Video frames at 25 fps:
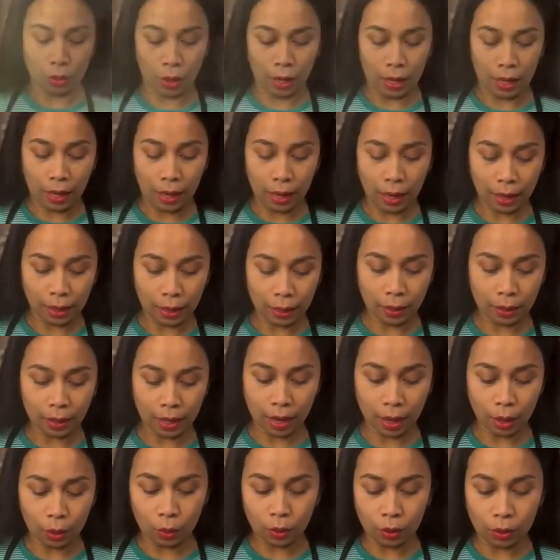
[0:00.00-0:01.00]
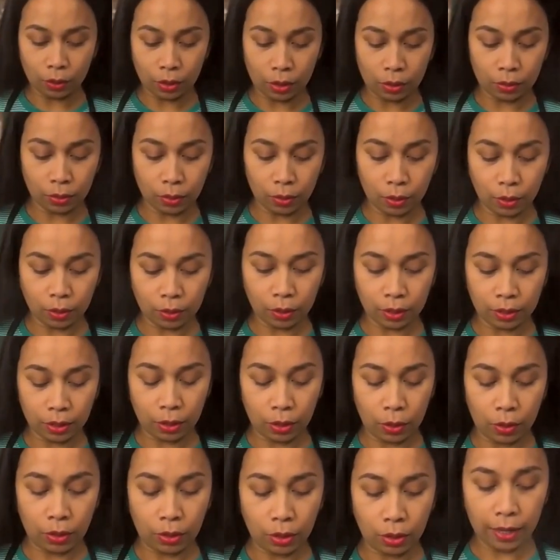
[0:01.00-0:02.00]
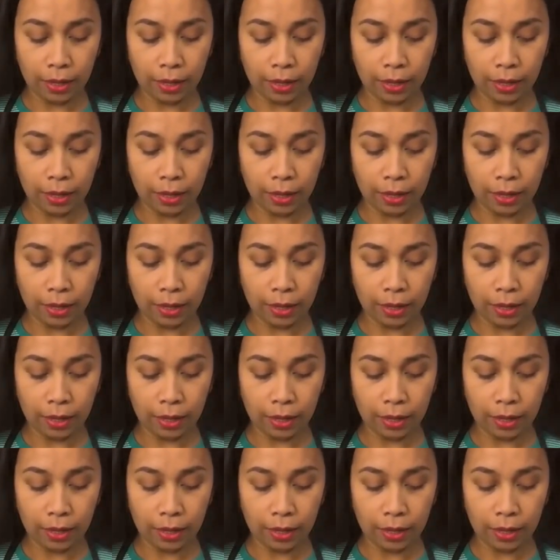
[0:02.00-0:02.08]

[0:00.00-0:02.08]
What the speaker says: ready. They are also floating to the